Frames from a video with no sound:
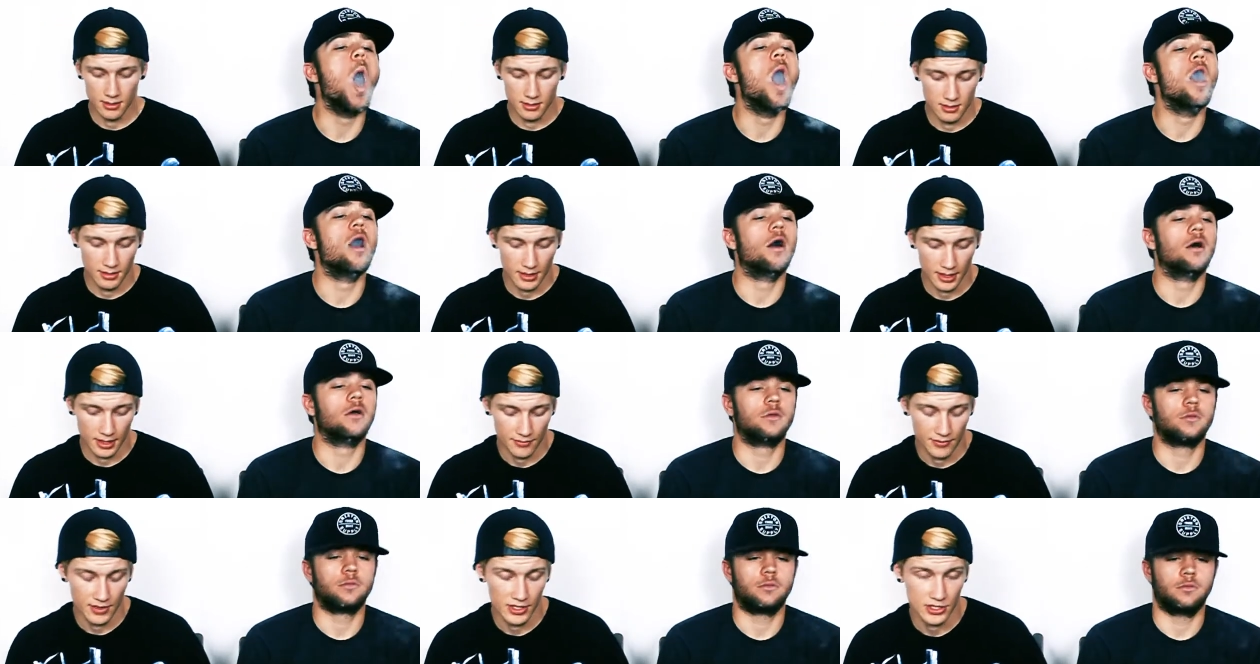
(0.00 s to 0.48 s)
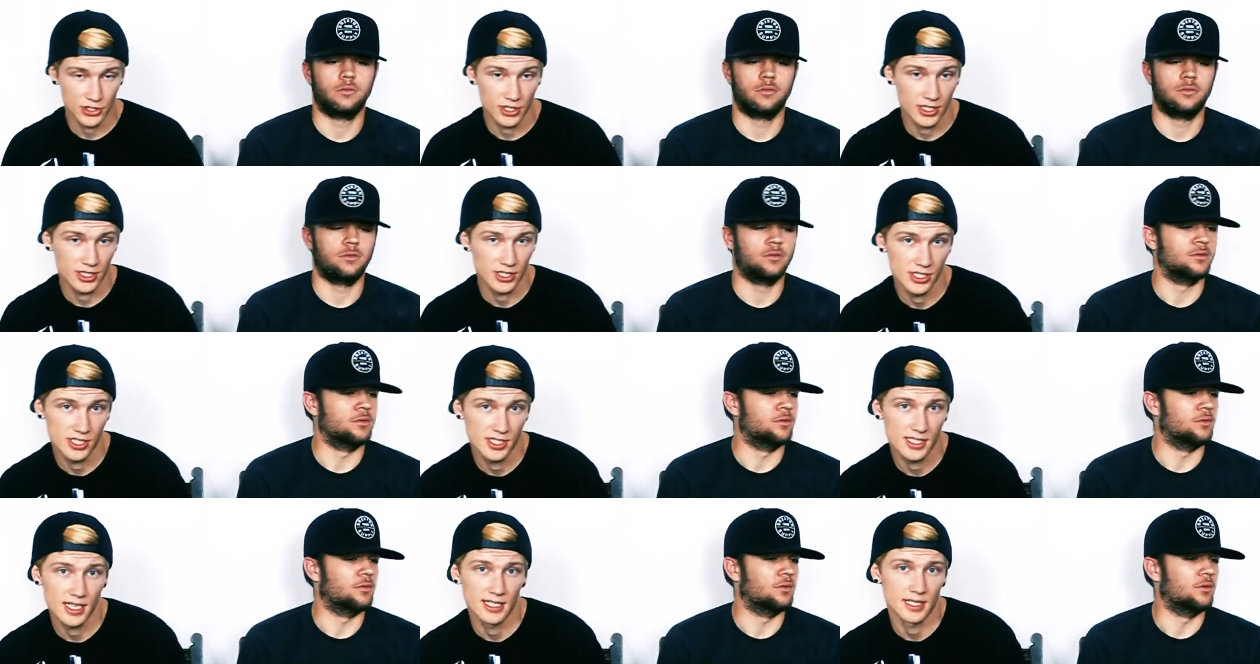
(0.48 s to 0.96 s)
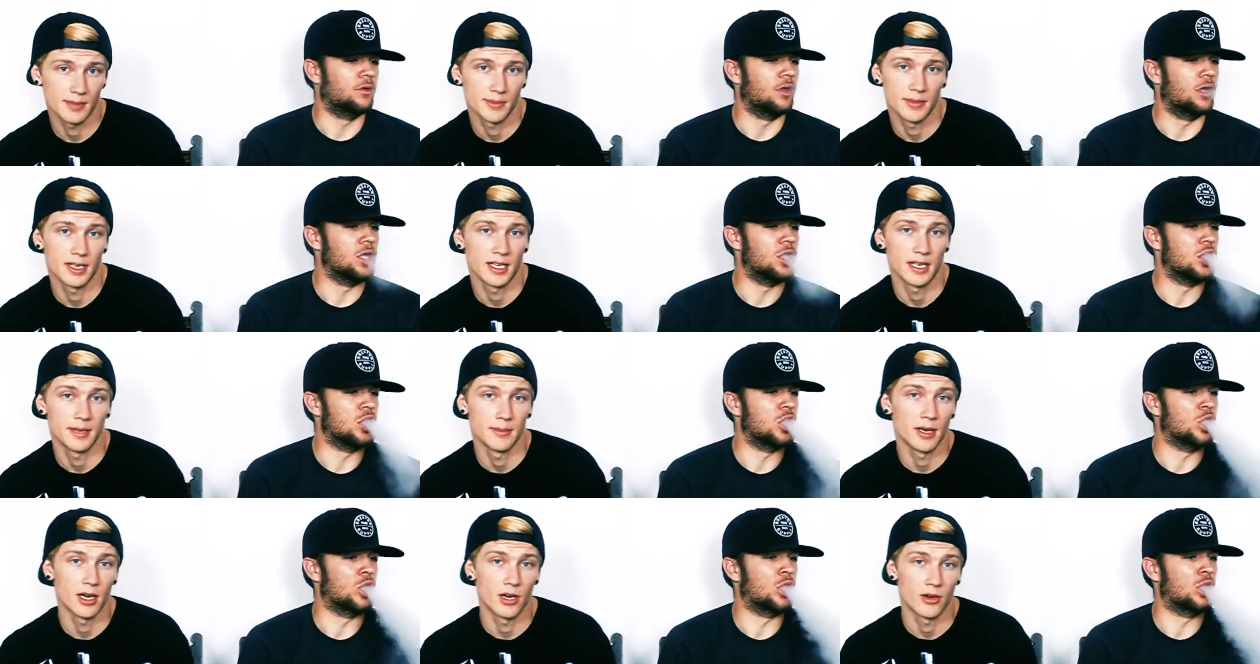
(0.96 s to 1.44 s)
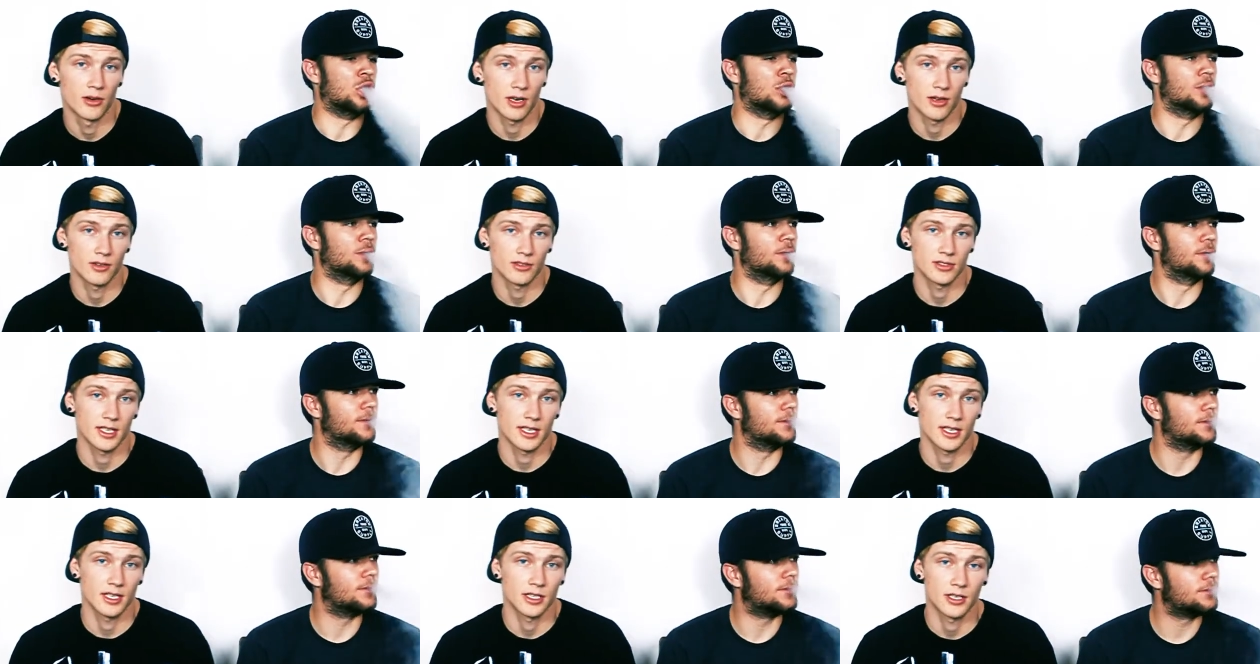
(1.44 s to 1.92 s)
Speaker 1: Like, eventually I just sent them an email and I
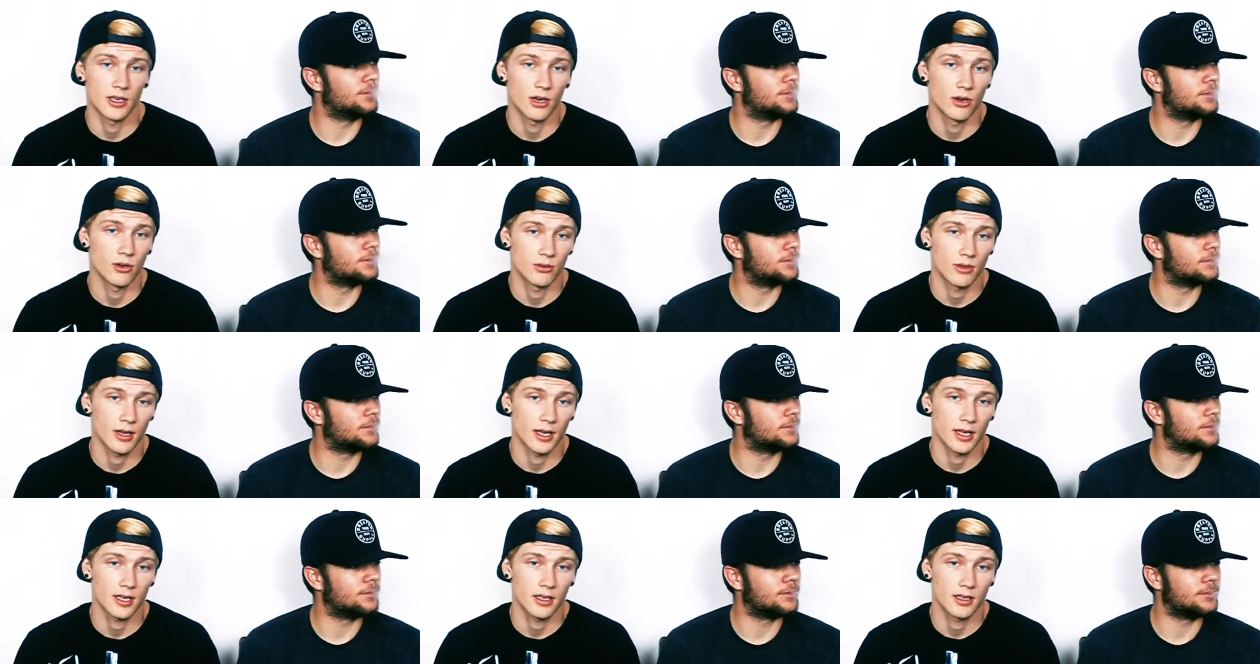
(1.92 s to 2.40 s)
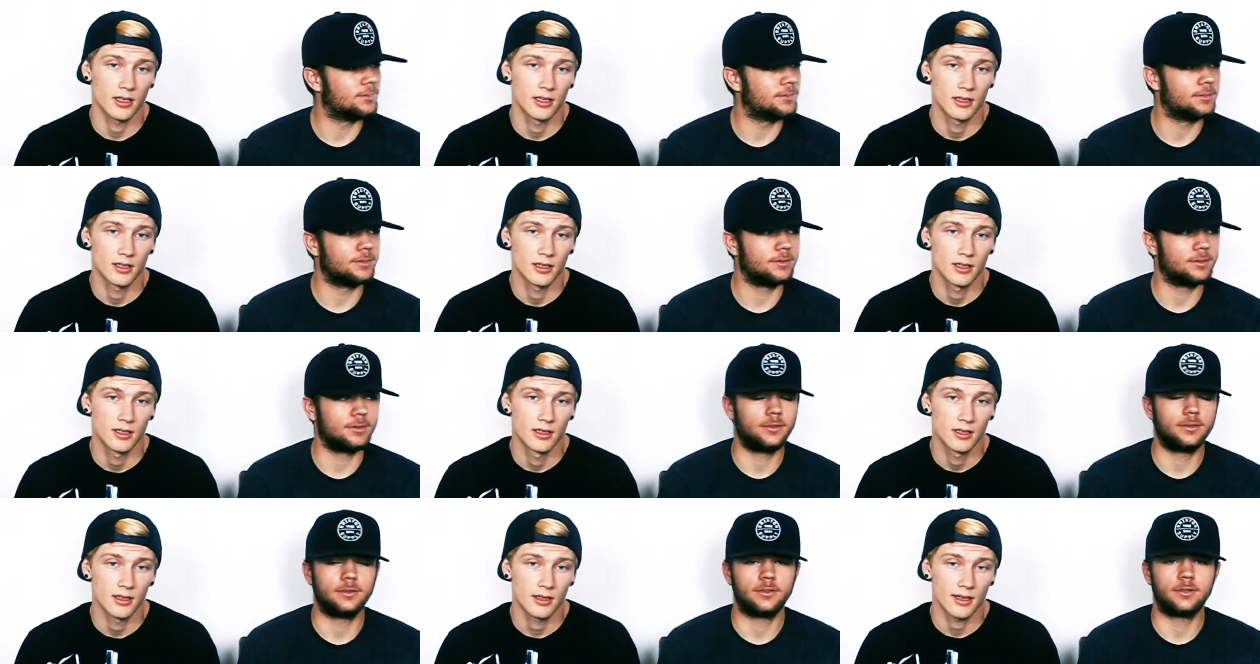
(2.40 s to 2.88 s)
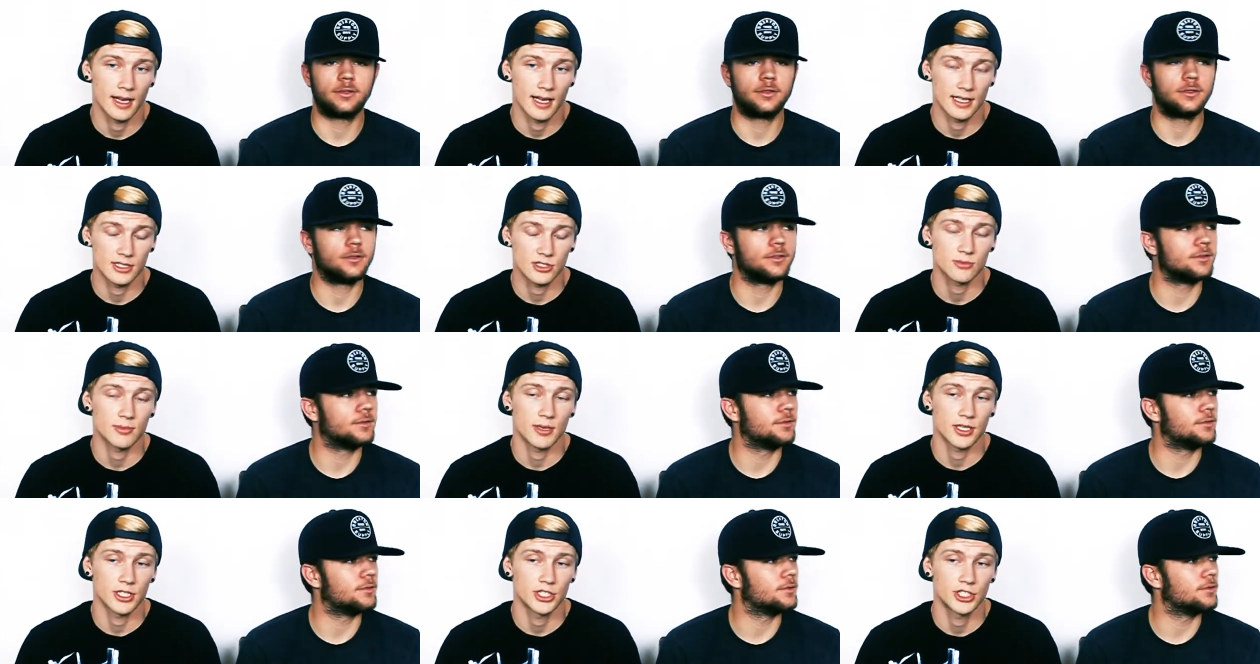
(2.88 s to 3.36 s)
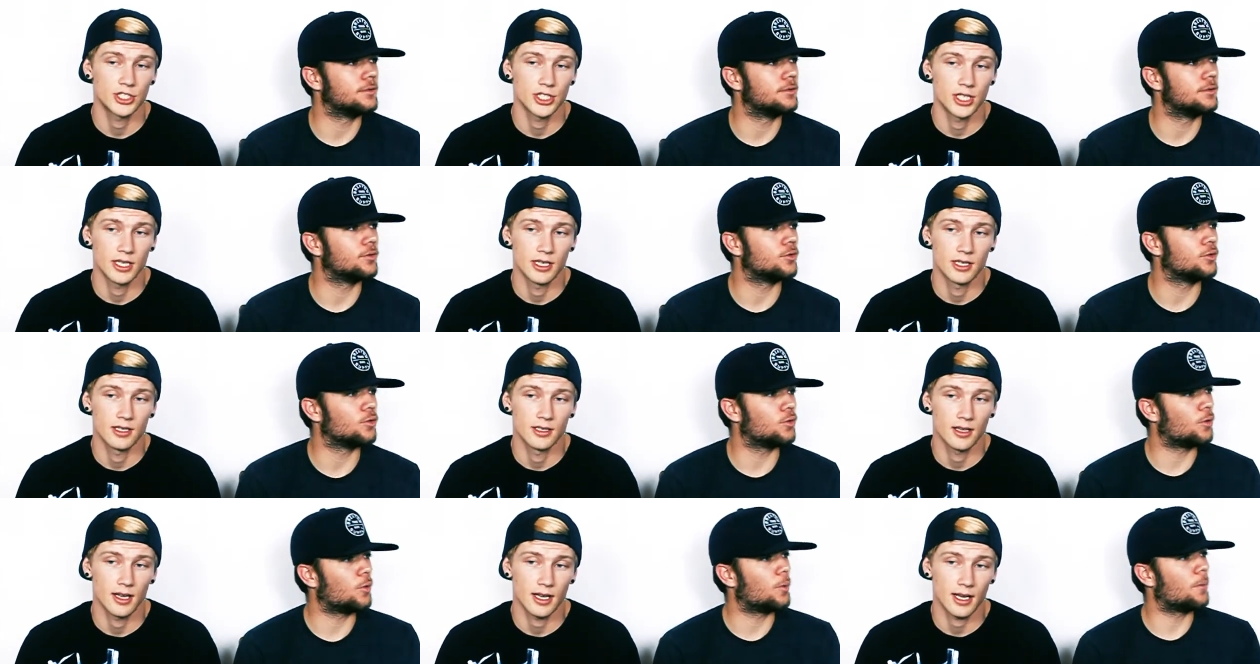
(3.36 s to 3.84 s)
was like, yo, like, cancel my
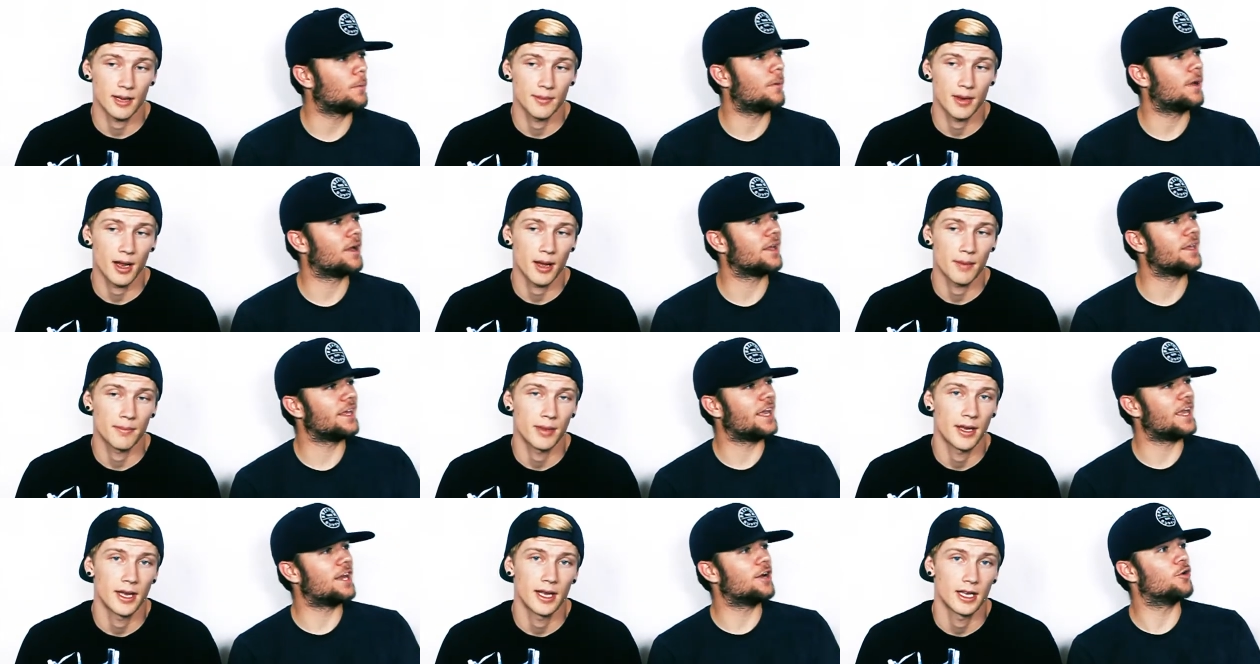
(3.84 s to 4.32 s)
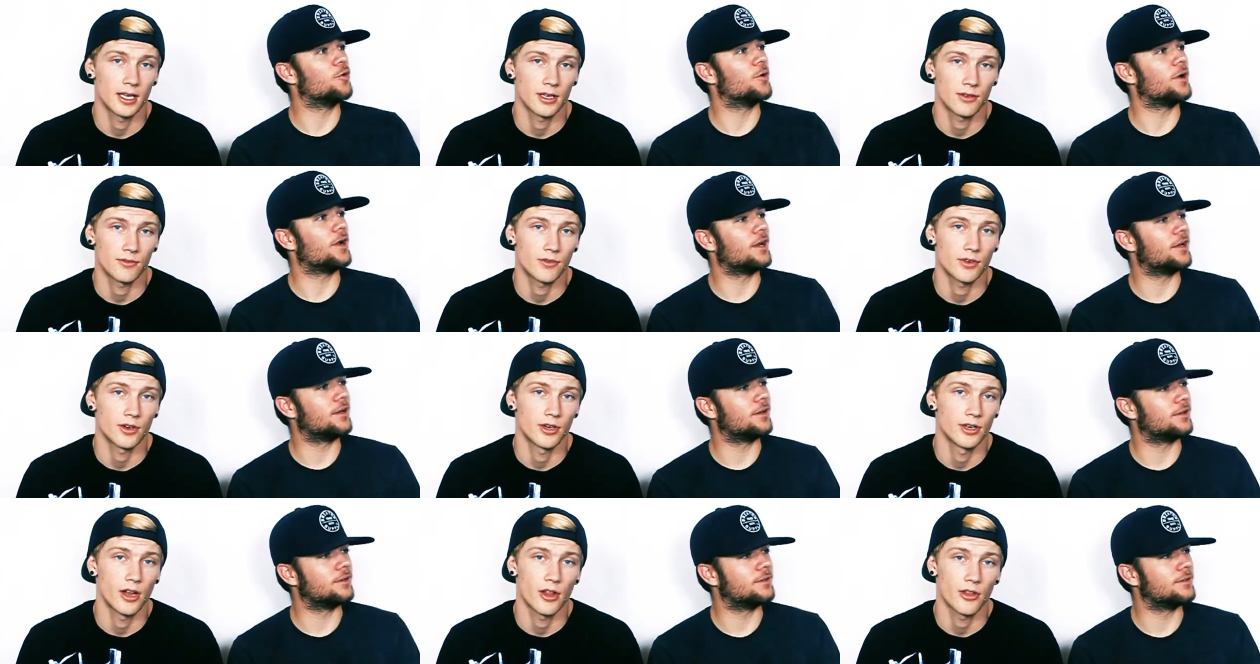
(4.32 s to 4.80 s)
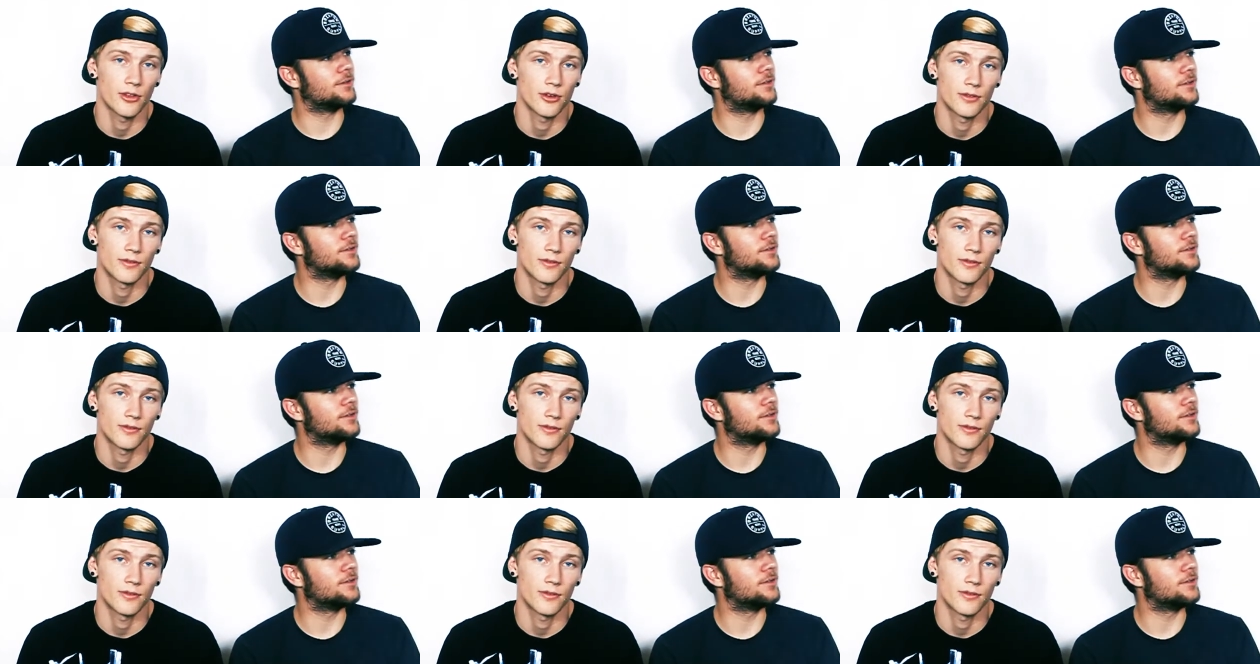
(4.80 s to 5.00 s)
shit. Like, I'm not paying for another